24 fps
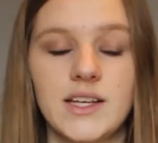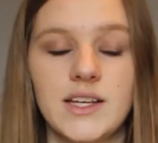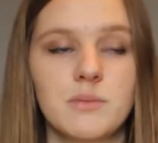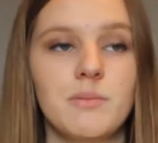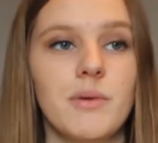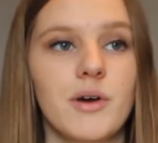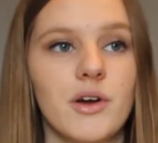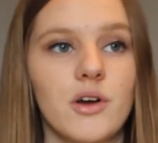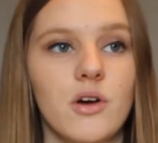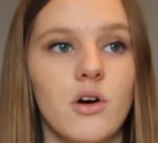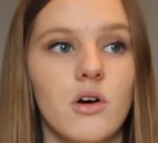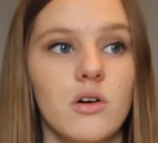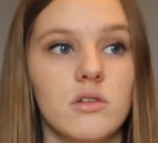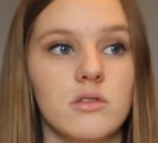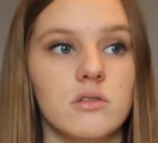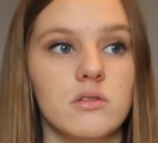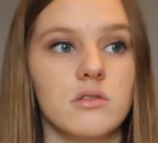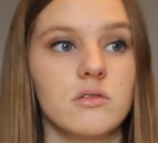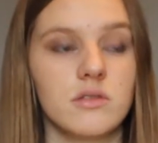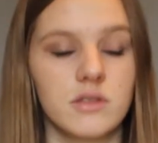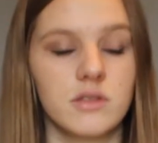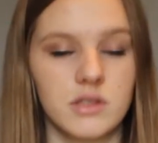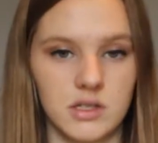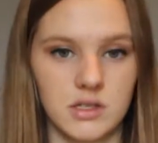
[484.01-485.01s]
book
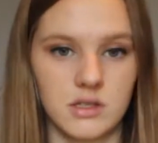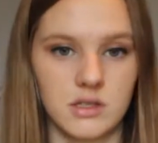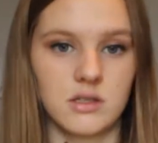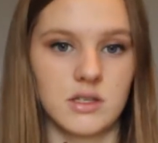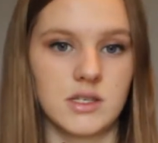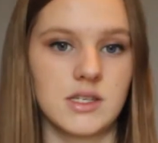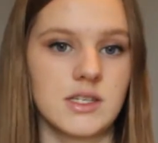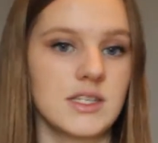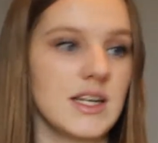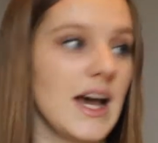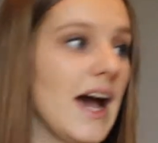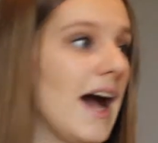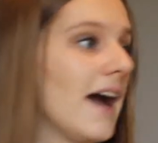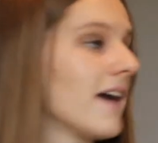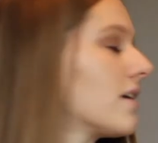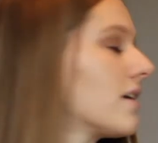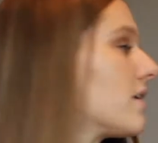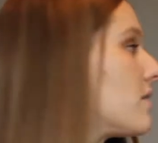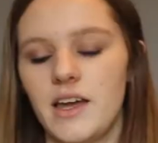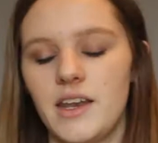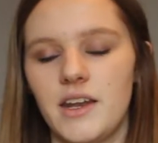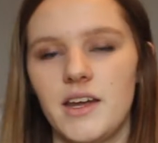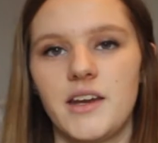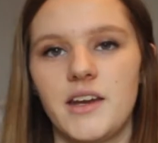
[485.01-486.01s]
on the stack,
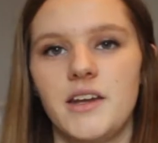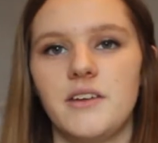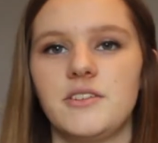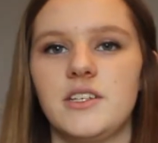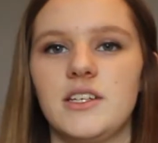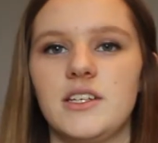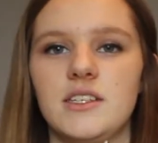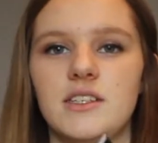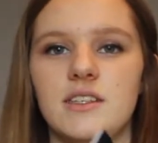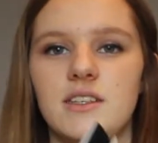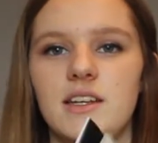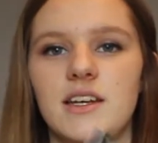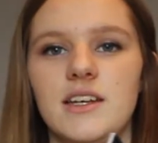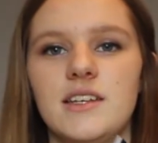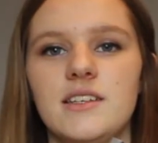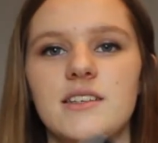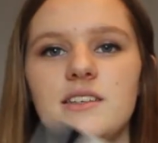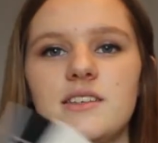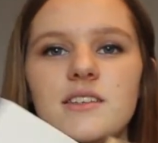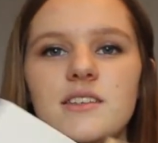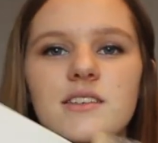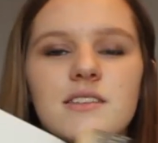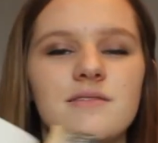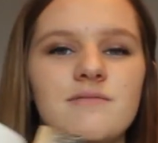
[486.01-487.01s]
and I noticed
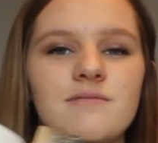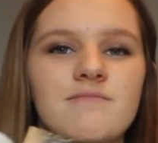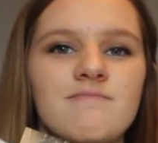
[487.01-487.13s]
this.